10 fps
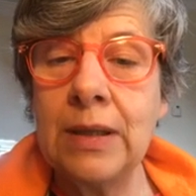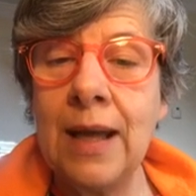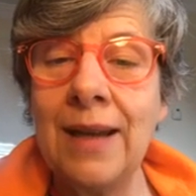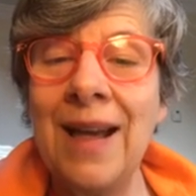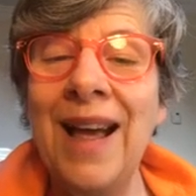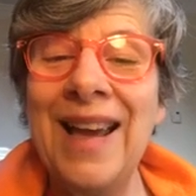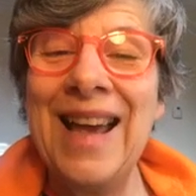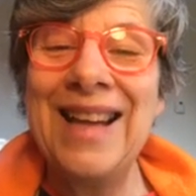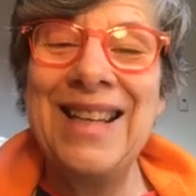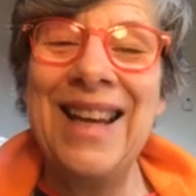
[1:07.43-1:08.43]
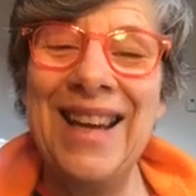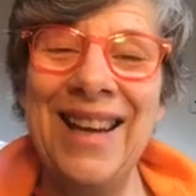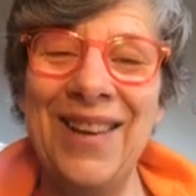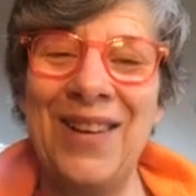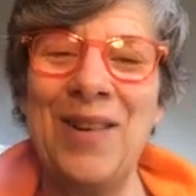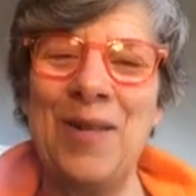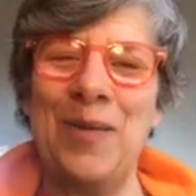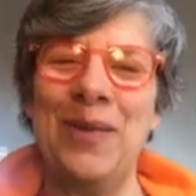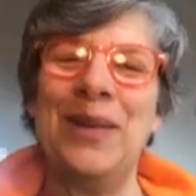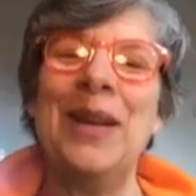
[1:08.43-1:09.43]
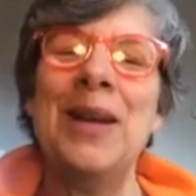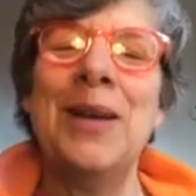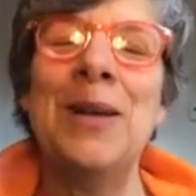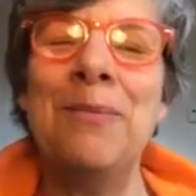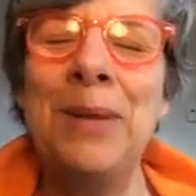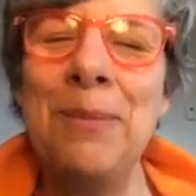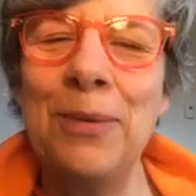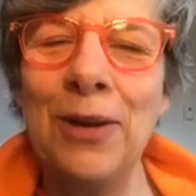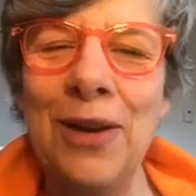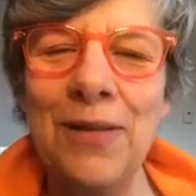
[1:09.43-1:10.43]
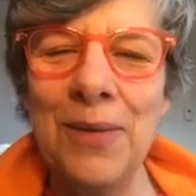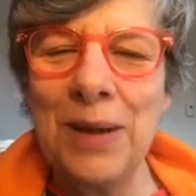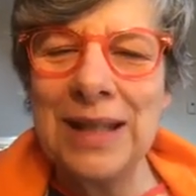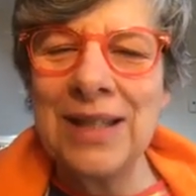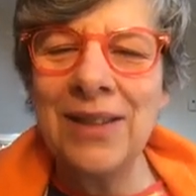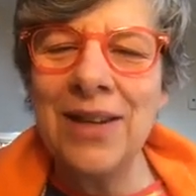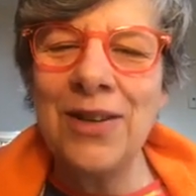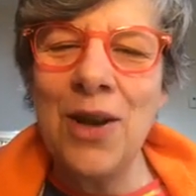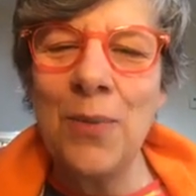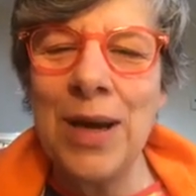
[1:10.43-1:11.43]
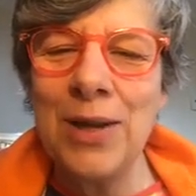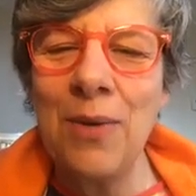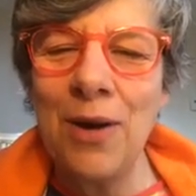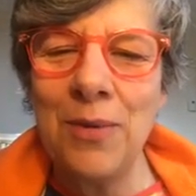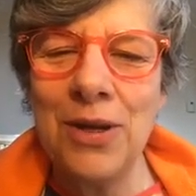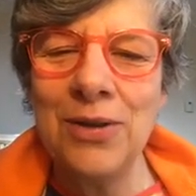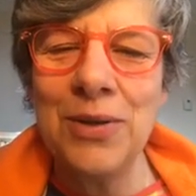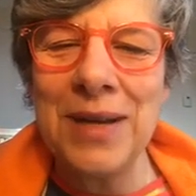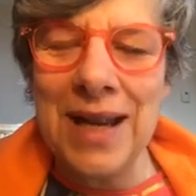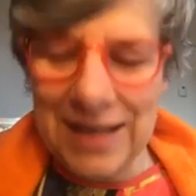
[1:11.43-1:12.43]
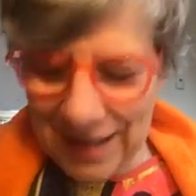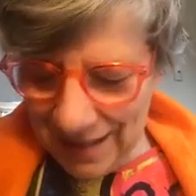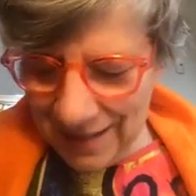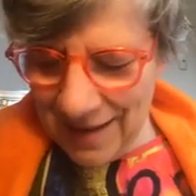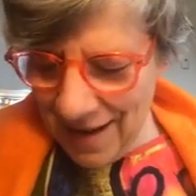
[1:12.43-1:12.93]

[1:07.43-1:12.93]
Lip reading: Hi Eddie, people all over the world. I still don't know where you are or what you're doing, Eddie.